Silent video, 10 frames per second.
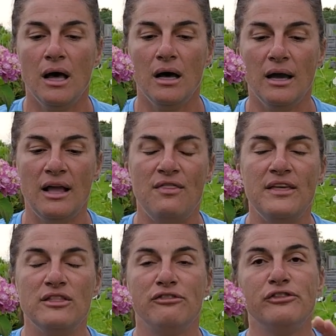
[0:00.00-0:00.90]
And
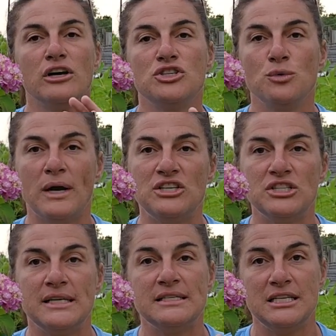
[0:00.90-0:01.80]
then the
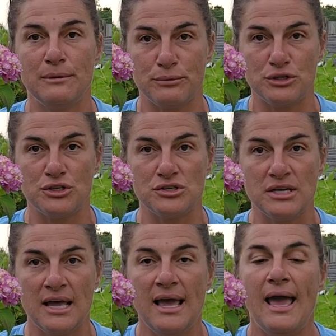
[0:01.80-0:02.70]
fluctuation in
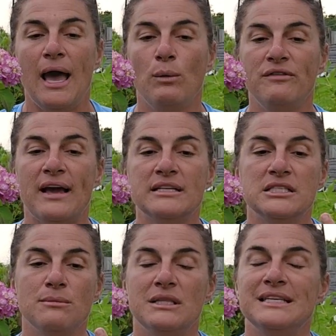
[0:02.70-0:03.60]
temperatures, how we've had
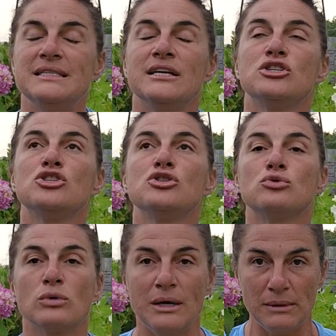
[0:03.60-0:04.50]
some of these
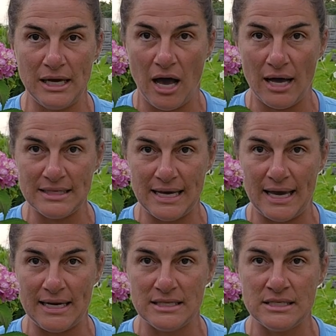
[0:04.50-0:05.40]
extremely hot
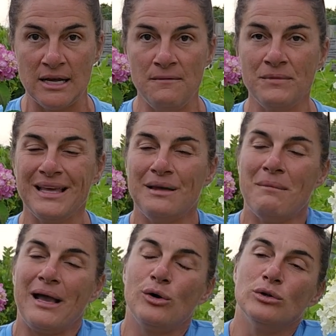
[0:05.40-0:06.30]
days. It
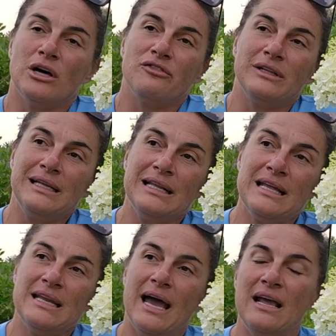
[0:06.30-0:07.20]
might cool off a little
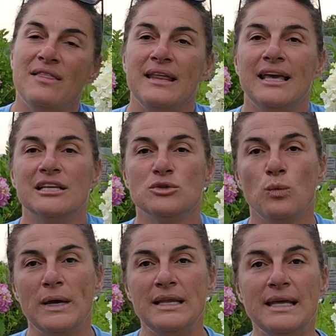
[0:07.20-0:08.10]
at night, and then it gets
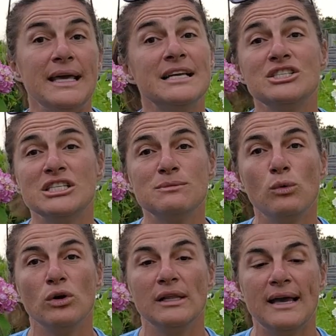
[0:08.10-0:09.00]
windy. It's just
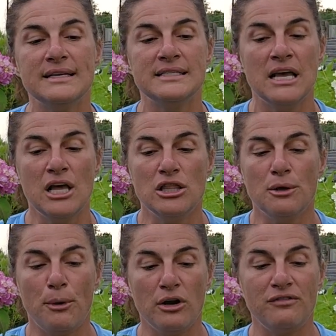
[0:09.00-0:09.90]
more or less
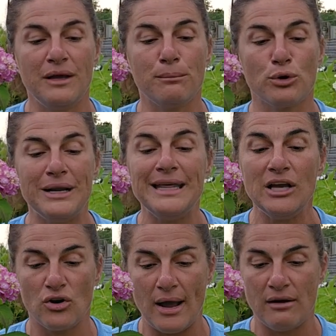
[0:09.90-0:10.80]
the perfect
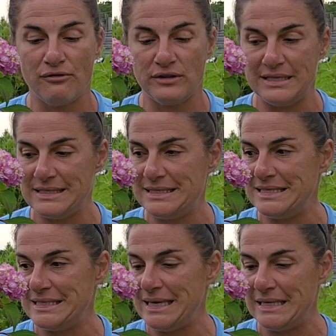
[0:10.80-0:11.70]
breeding ground for this
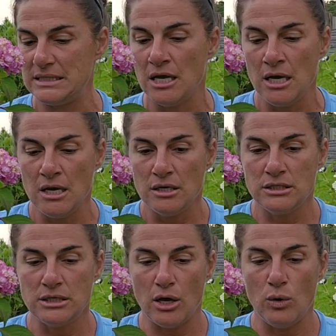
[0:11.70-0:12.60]
disease.
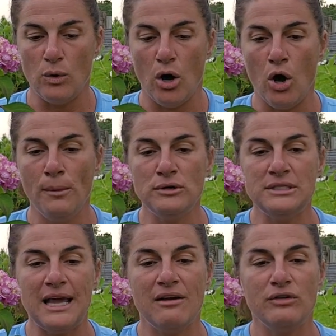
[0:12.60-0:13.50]
So
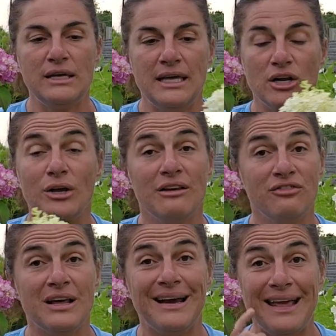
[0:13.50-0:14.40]
almost every year,
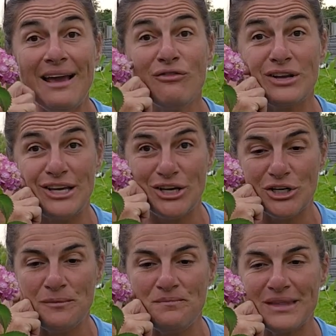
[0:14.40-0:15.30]
if not every
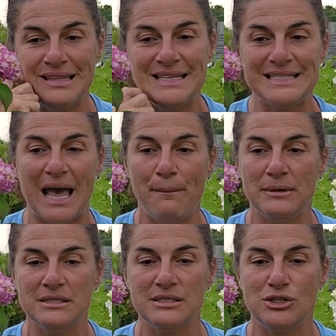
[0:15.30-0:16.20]
year, this
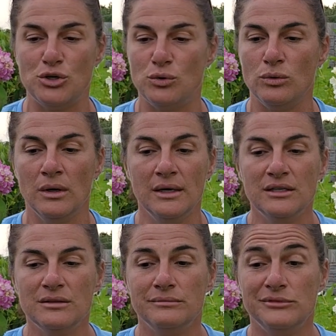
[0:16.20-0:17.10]
happens to
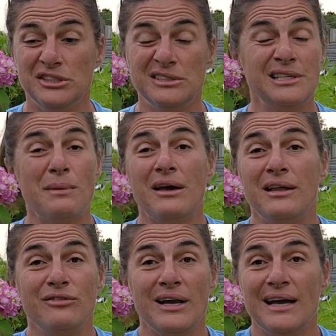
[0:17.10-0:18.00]
just about
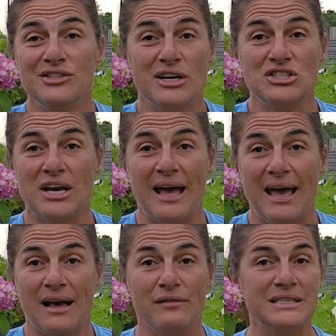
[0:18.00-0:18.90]
every hydrangea I
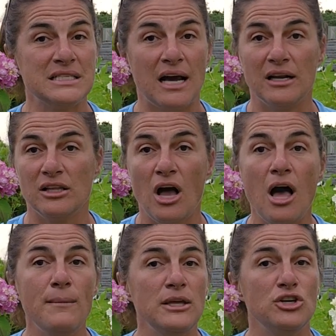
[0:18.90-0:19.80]
have. It's not
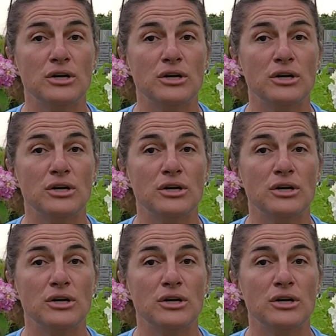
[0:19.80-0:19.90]
uncommon.